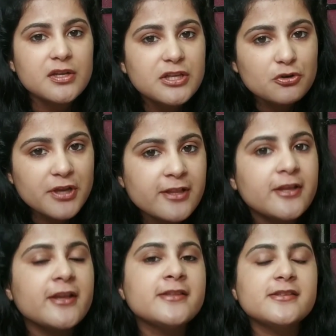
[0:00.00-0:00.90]
during
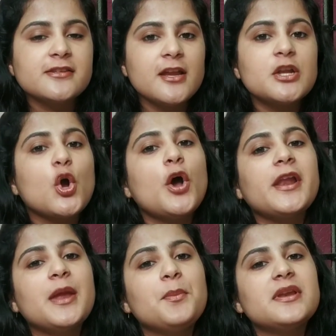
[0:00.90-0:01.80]
the incident or
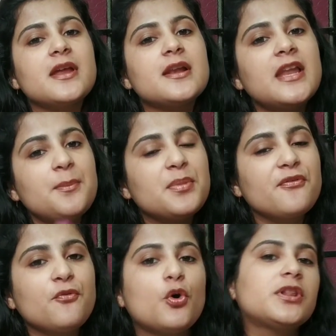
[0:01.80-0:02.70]
immediately
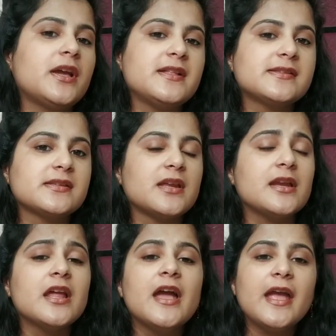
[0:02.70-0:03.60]
before the incident.